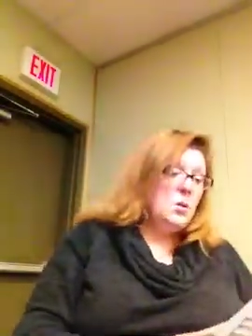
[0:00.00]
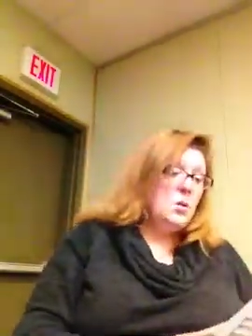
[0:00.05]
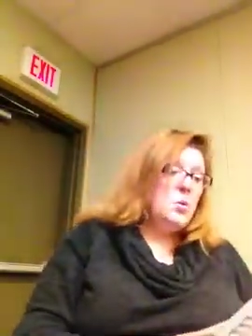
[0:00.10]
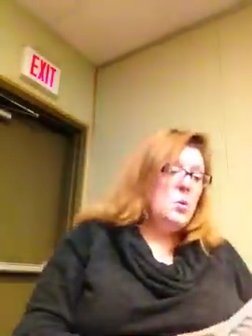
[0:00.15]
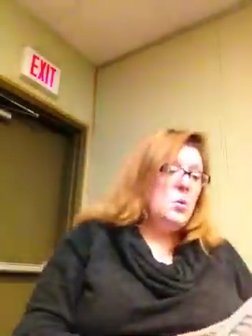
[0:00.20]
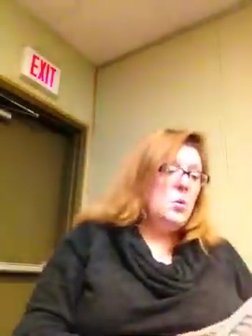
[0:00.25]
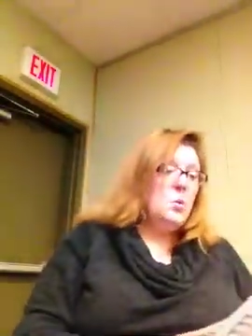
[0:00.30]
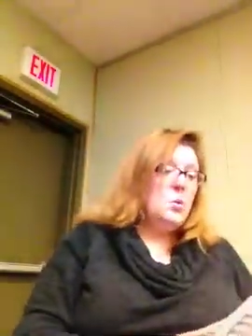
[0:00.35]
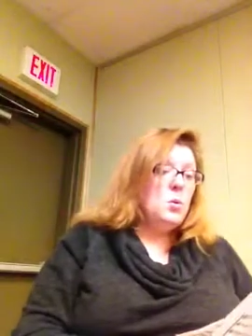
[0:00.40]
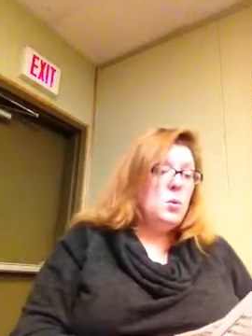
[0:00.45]

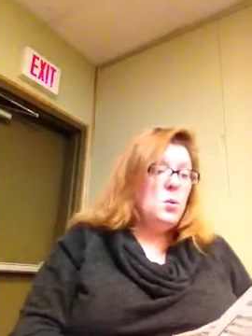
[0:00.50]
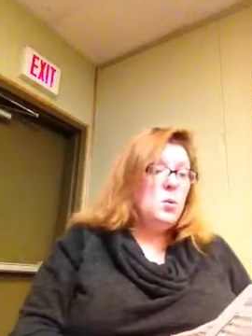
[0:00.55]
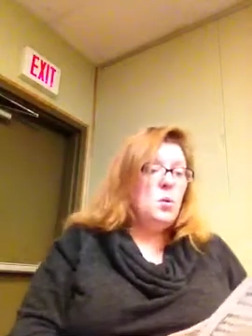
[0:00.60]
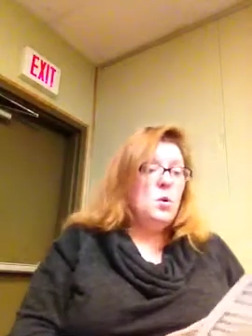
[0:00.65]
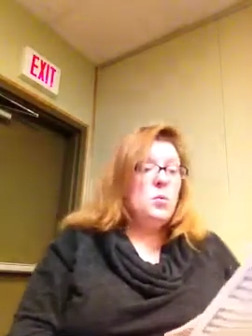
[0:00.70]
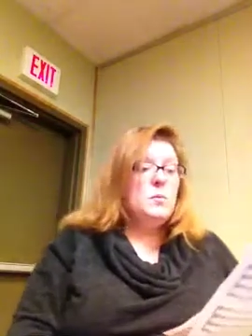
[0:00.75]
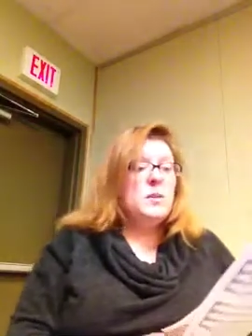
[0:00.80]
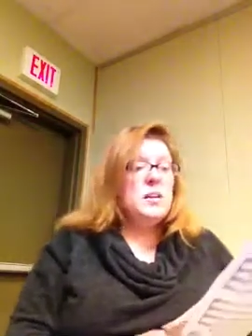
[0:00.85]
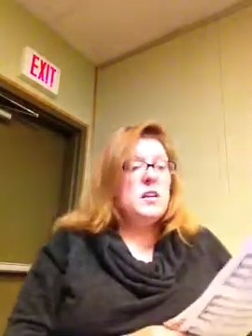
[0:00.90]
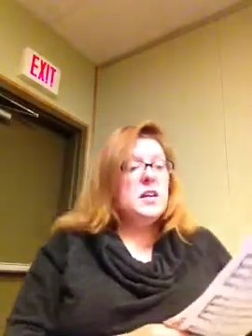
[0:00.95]

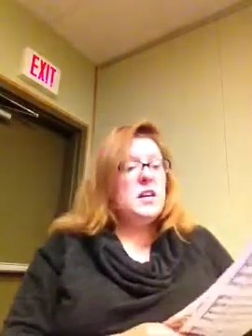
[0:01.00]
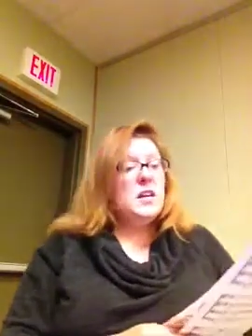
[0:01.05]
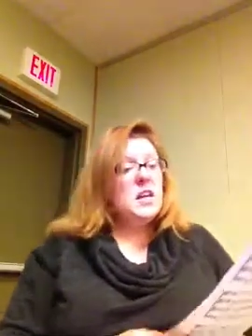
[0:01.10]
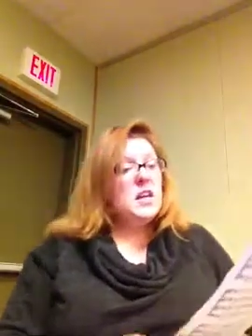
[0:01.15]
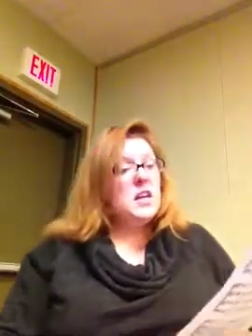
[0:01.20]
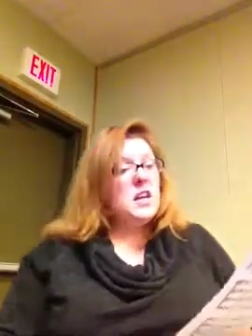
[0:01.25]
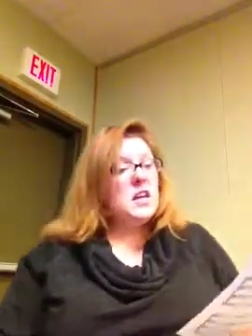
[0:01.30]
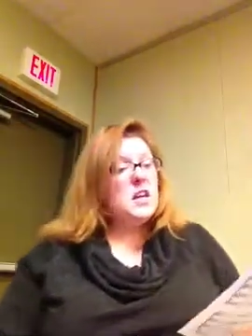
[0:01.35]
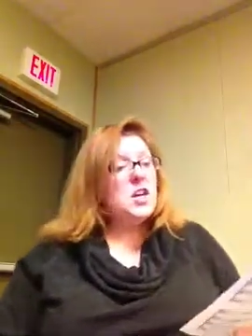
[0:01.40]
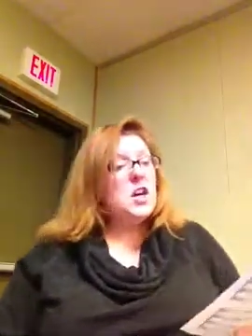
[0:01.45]

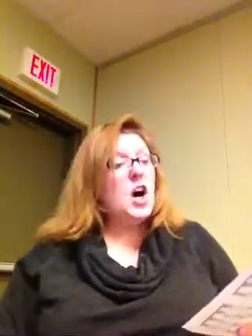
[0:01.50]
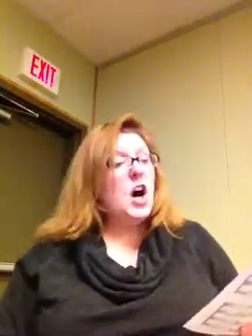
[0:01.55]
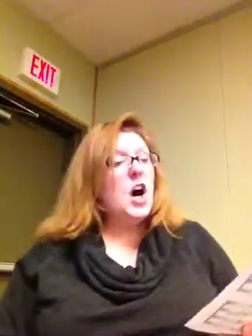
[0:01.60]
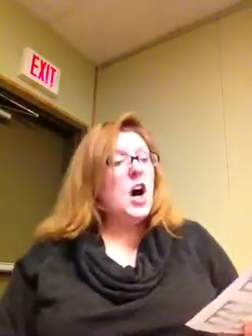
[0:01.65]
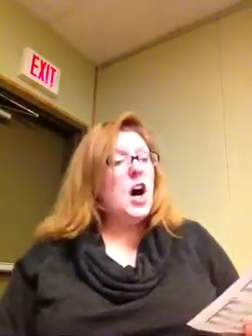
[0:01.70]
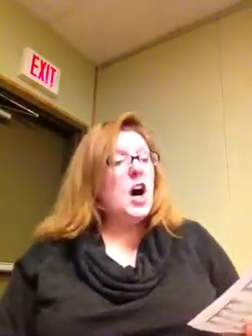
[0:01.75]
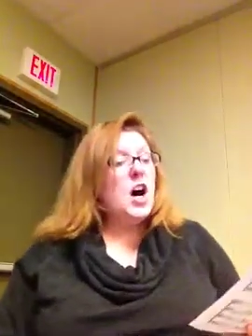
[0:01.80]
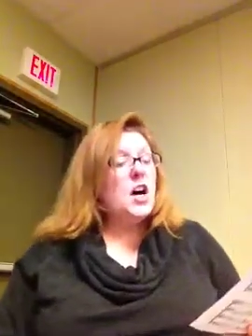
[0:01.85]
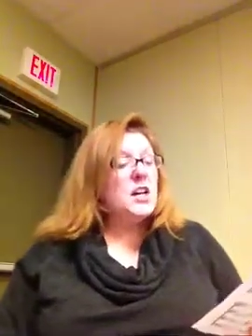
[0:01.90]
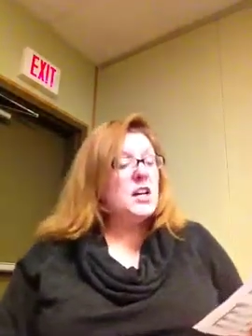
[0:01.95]
Ubi
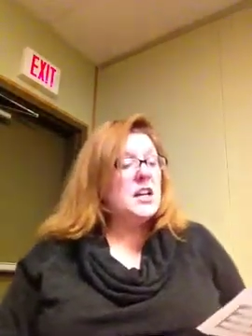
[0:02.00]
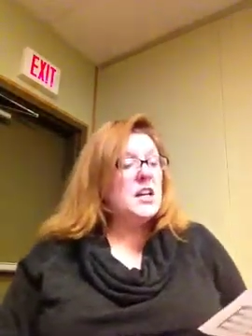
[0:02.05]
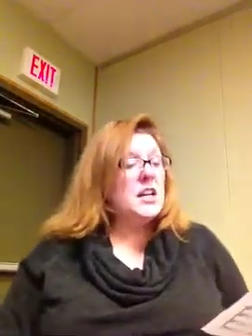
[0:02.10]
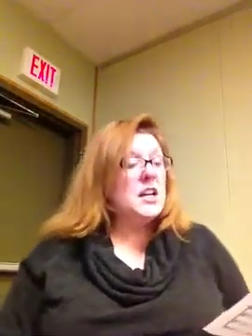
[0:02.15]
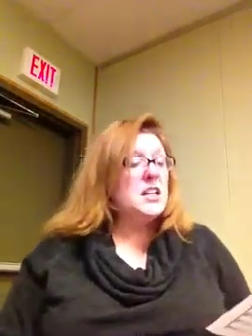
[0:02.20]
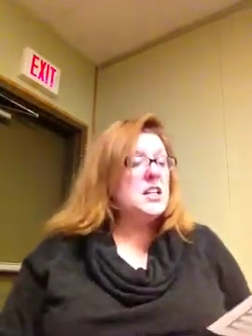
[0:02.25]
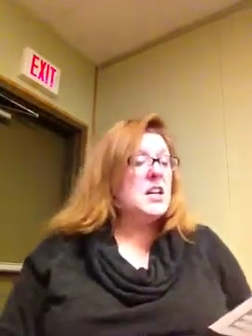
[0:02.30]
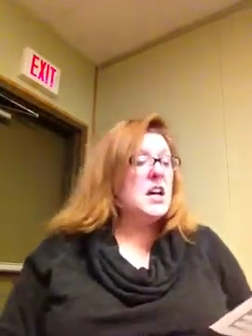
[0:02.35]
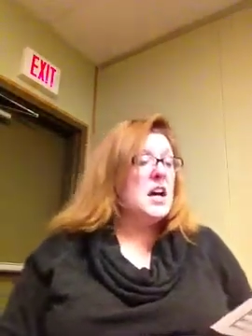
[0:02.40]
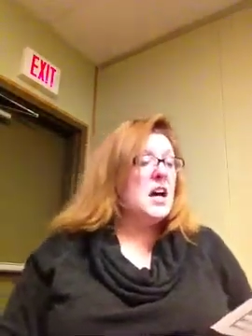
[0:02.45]

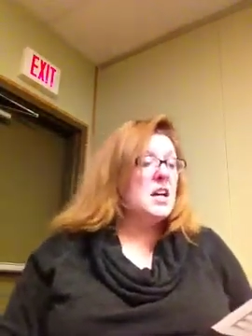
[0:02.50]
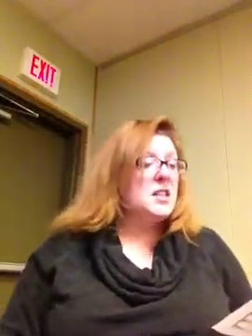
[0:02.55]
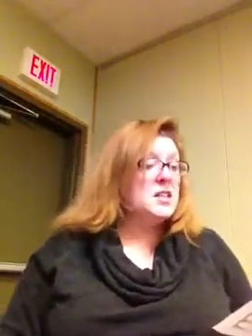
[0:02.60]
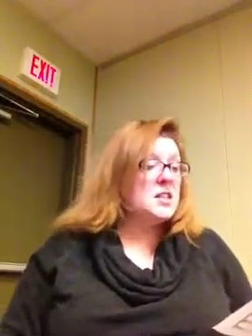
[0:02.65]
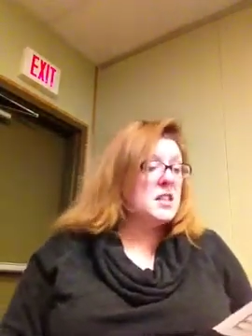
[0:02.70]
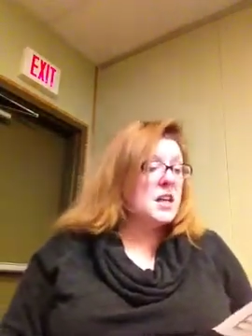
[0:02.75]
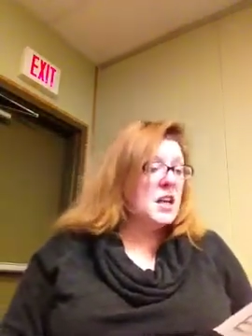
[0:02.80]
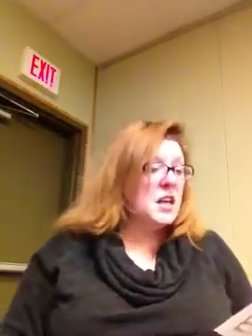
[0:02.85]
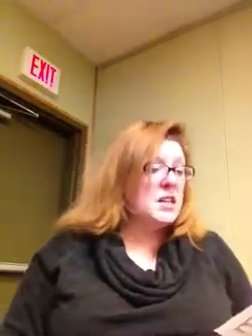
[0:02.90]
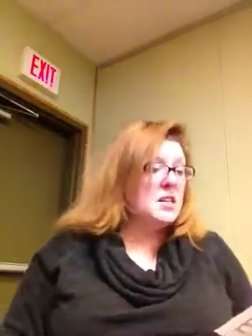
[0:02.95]
Caritas